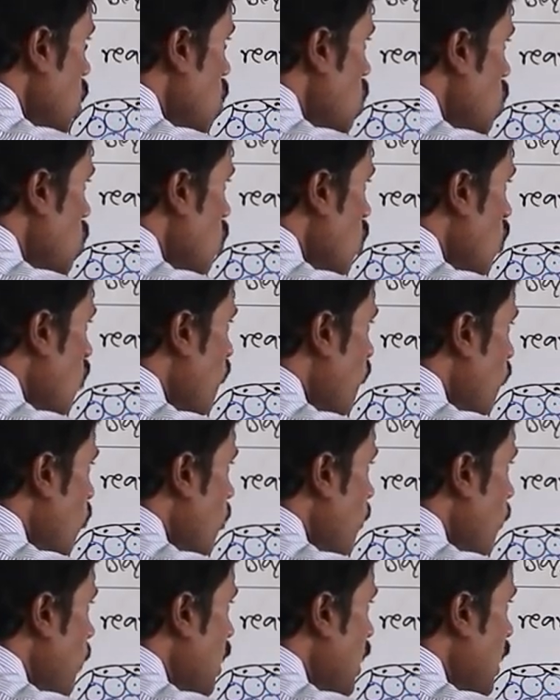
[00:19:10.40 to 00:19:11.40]

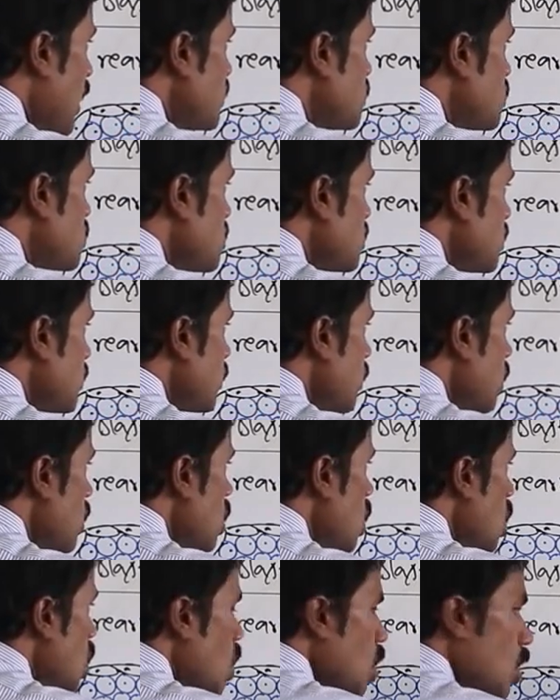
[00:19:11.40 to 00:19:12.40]
trophoblast.
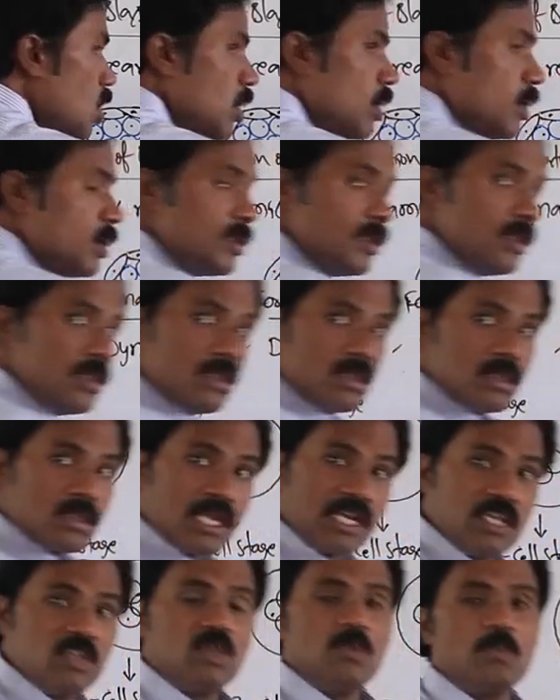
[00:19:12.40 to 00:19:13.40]

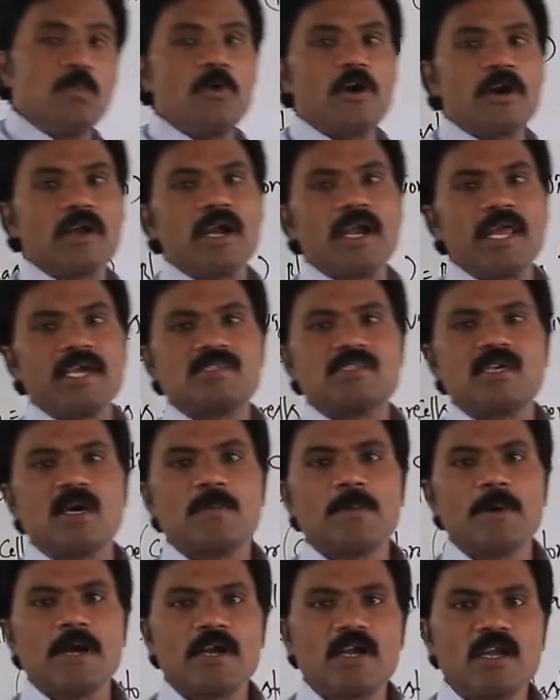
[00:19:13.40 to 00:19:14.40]
That is important
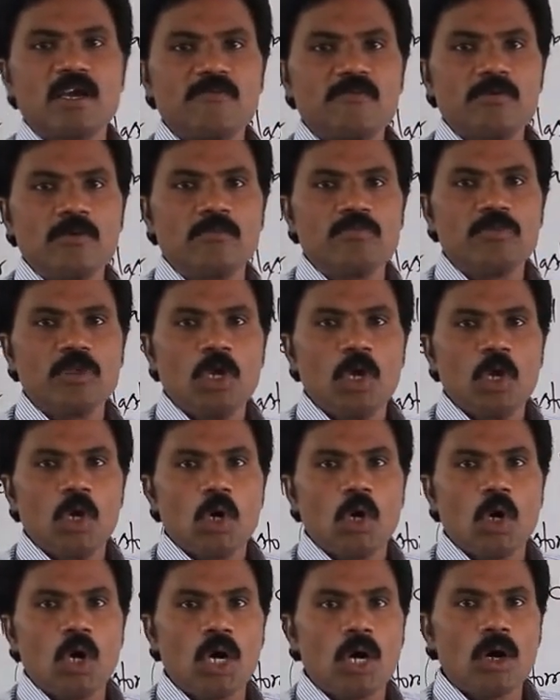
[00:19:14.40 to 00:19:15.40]
exam point of view.
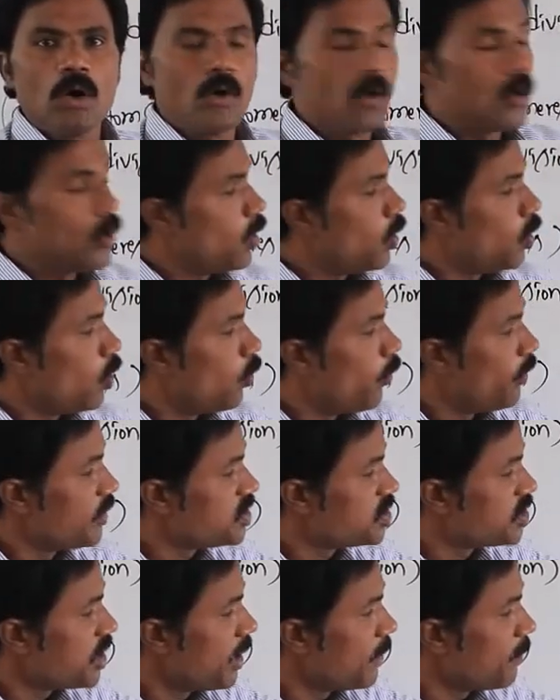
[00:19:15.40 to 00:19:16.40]

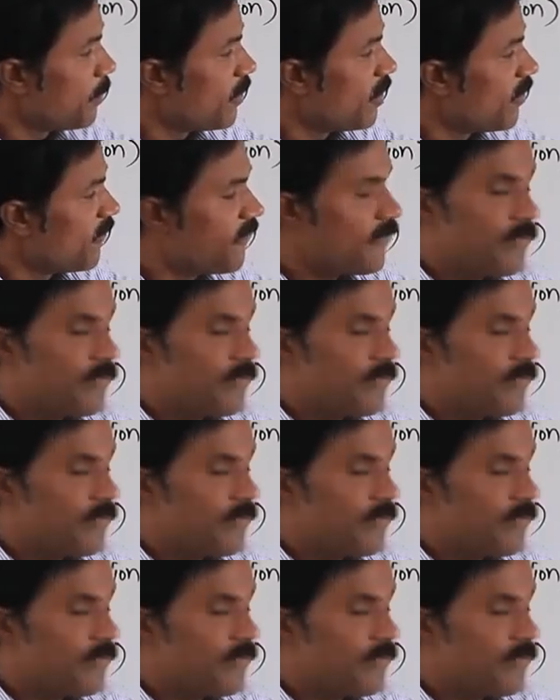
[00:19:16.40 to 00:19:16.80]
Which type of